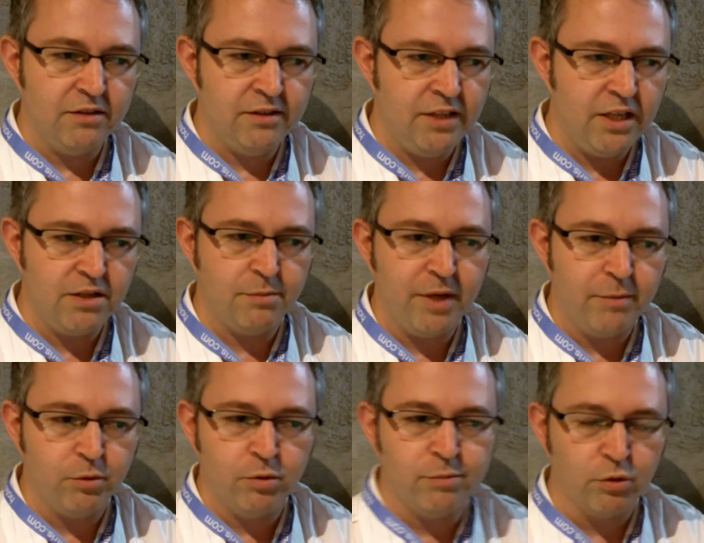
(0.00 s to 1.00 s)
these
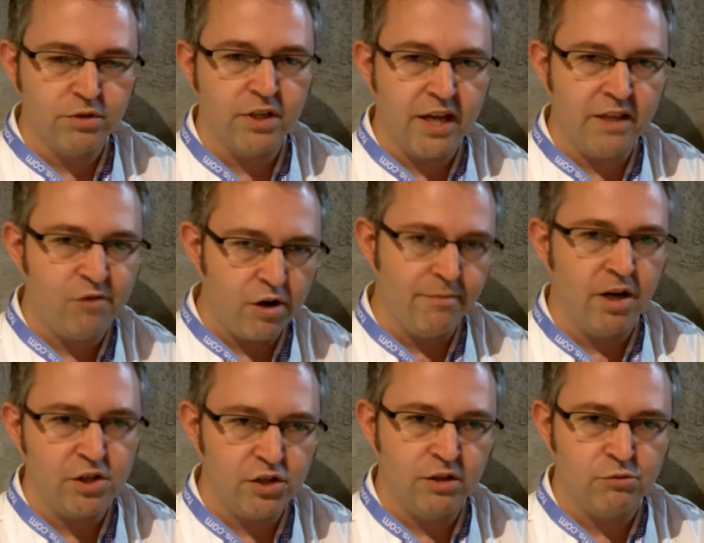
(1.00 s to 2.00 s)
people were brought together very
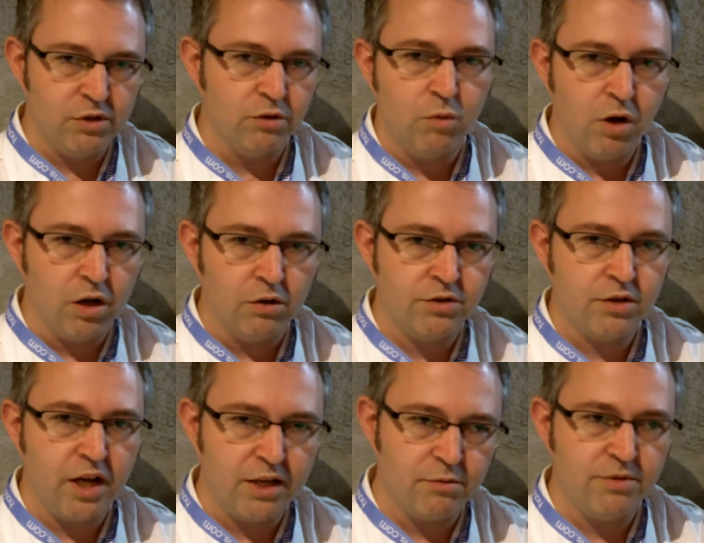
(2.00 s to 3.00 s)
much in the real world
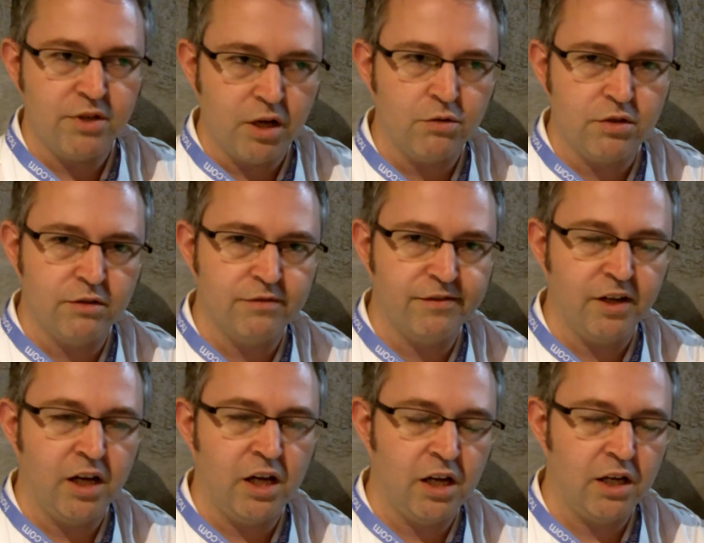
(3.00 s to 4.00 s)
as a result of
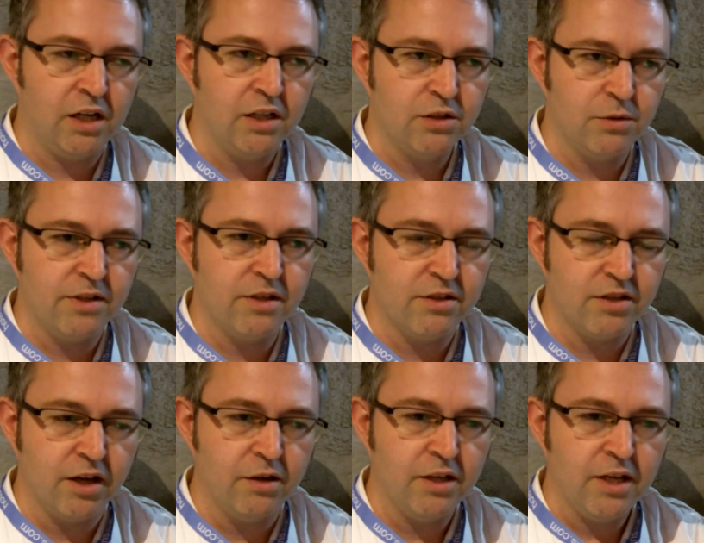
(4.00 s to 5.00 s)
Twitter.
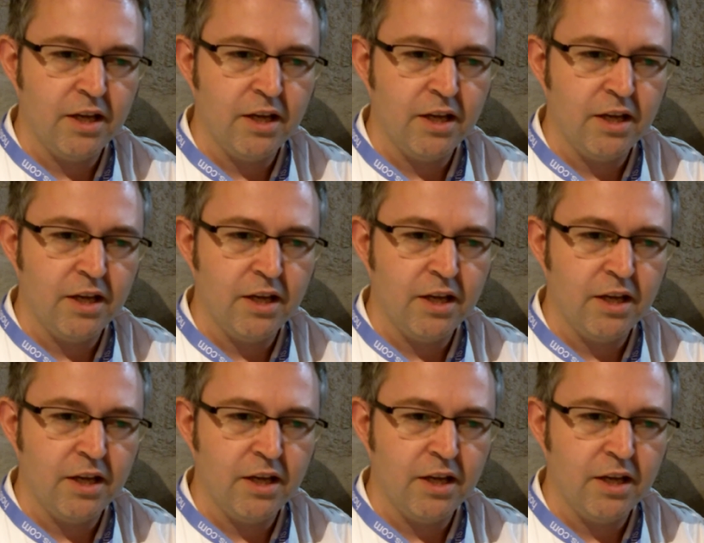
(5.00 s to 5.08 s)
So